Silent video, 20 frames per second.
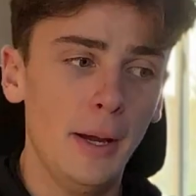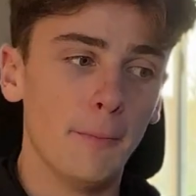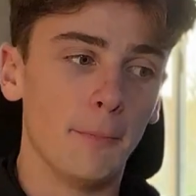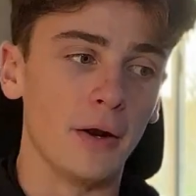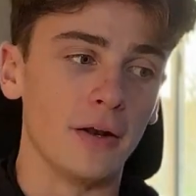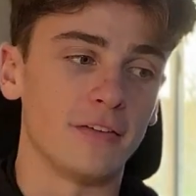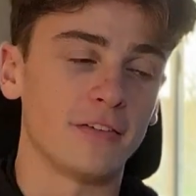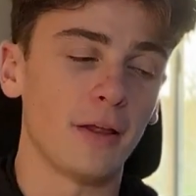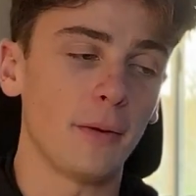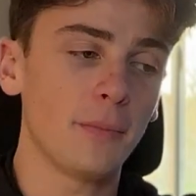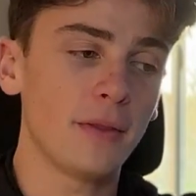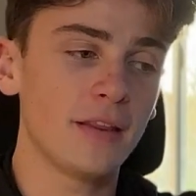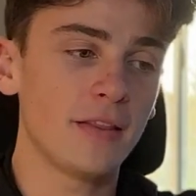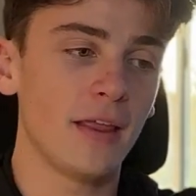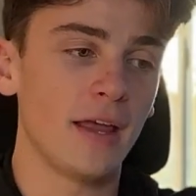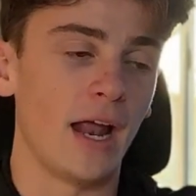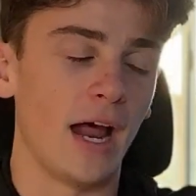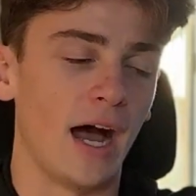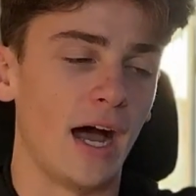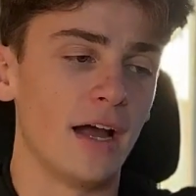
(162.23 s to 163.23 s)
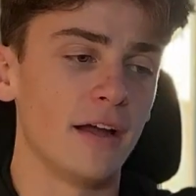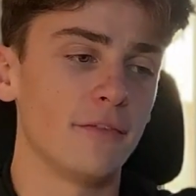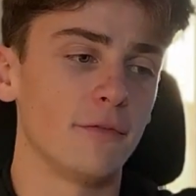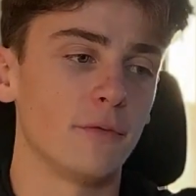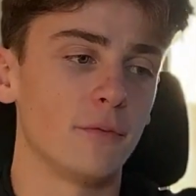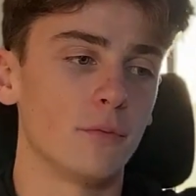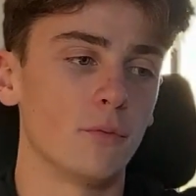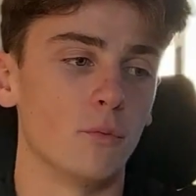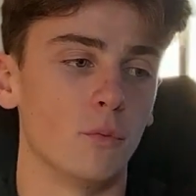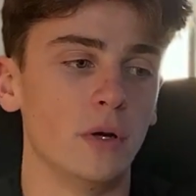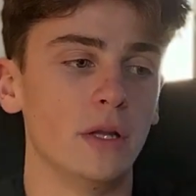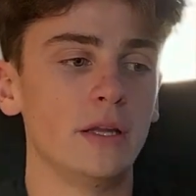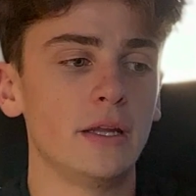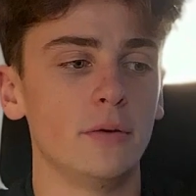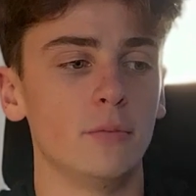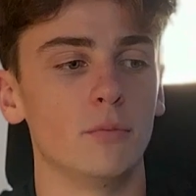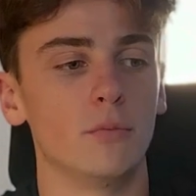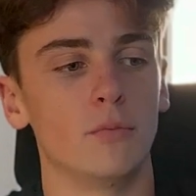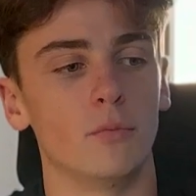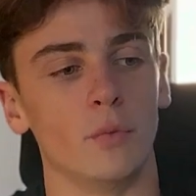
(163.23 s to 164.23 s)
But something that I've
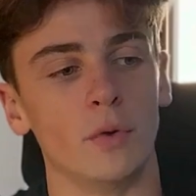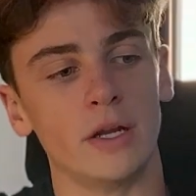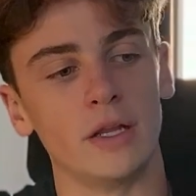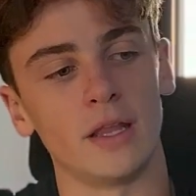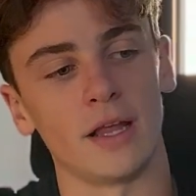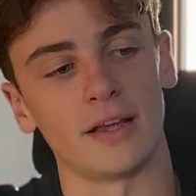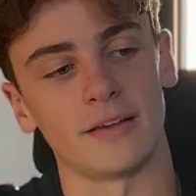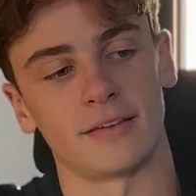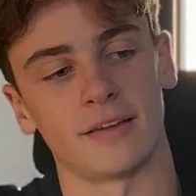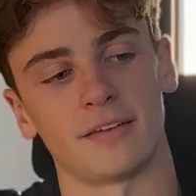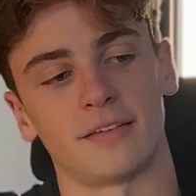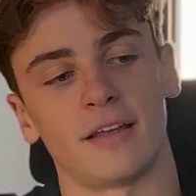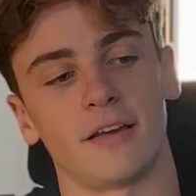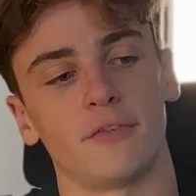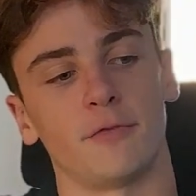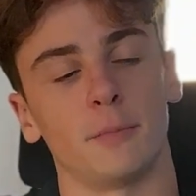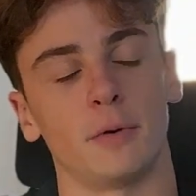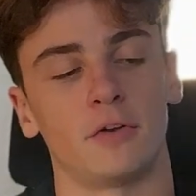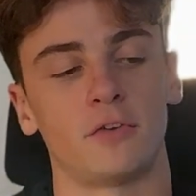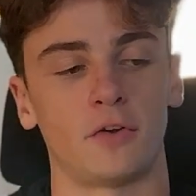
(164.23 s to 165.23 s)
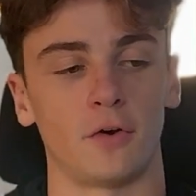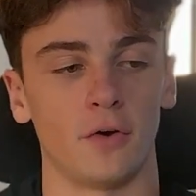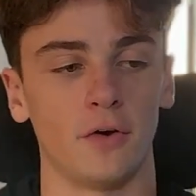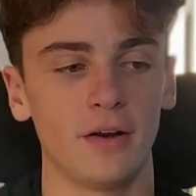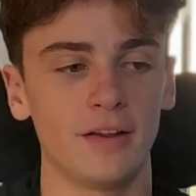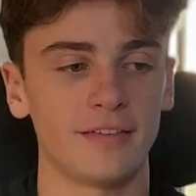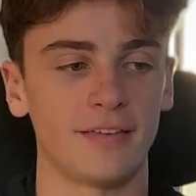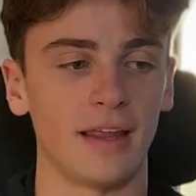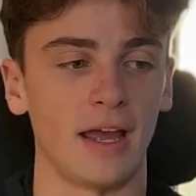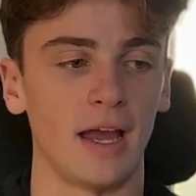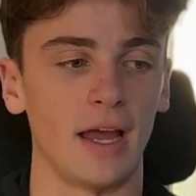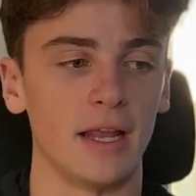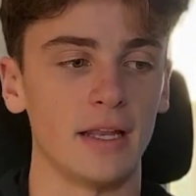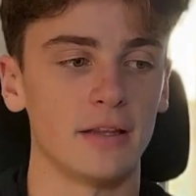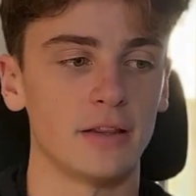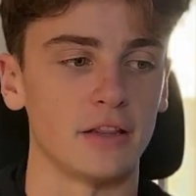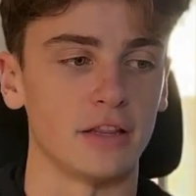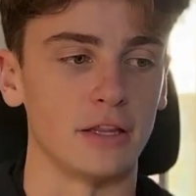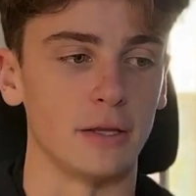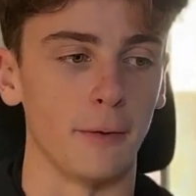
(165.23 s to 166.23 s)
really realized as I've matured is that
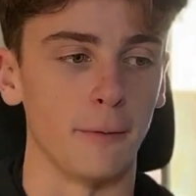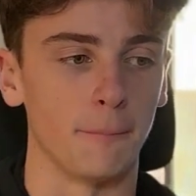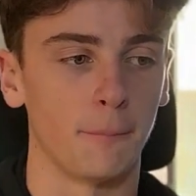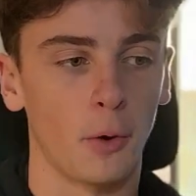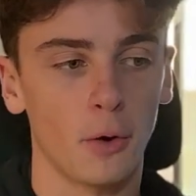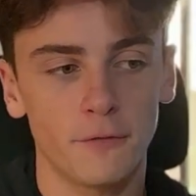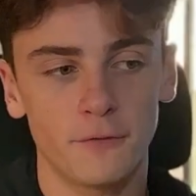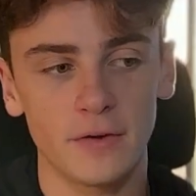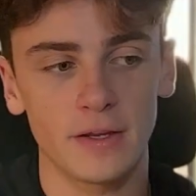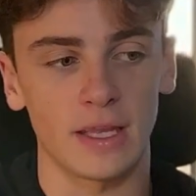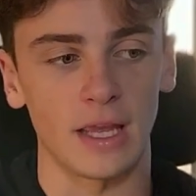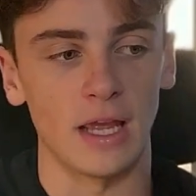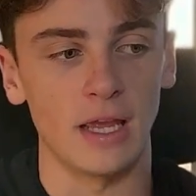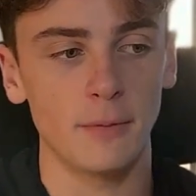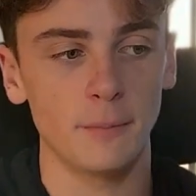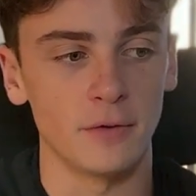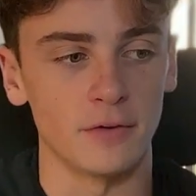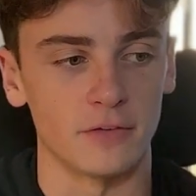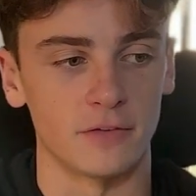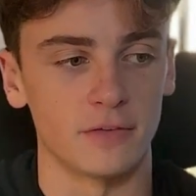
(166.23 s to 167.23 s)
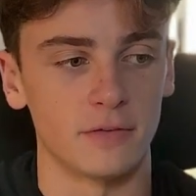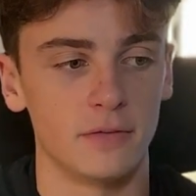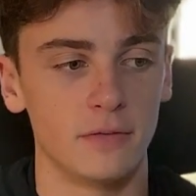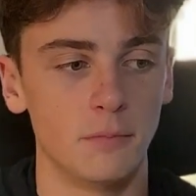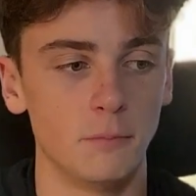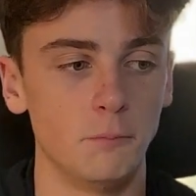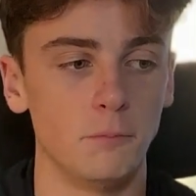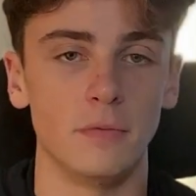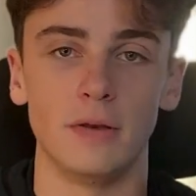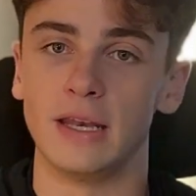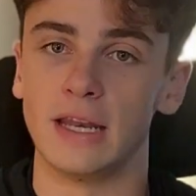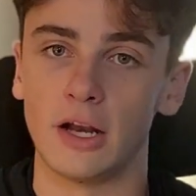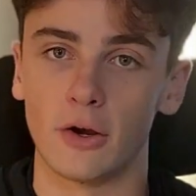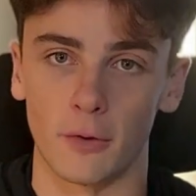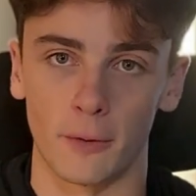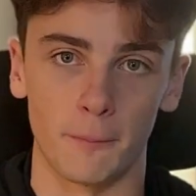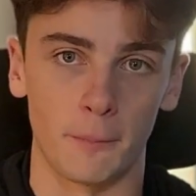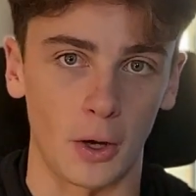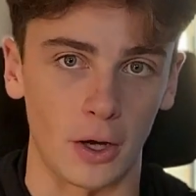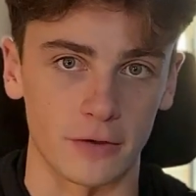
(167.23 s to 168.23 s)
the perfect game is
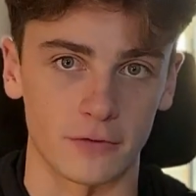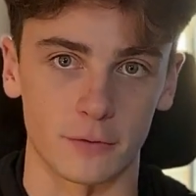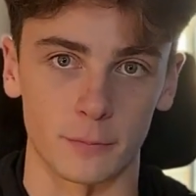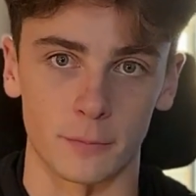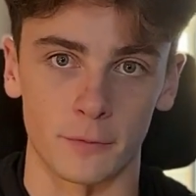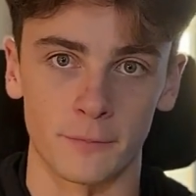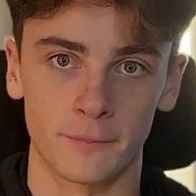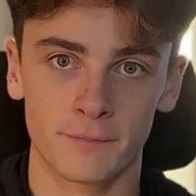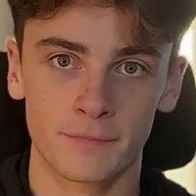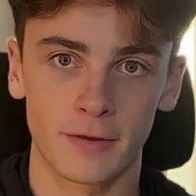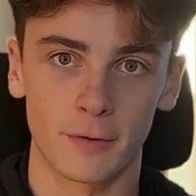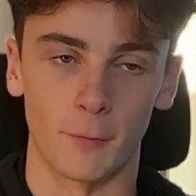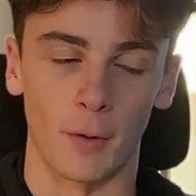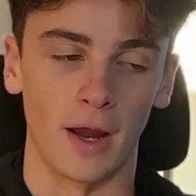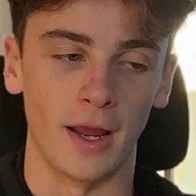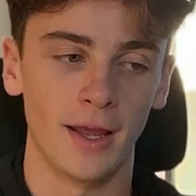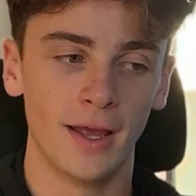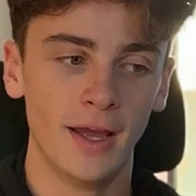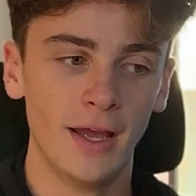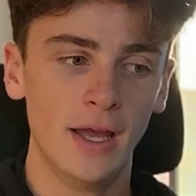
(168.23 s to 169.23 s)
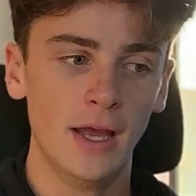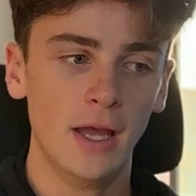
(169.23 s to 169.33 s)
near impossible, right?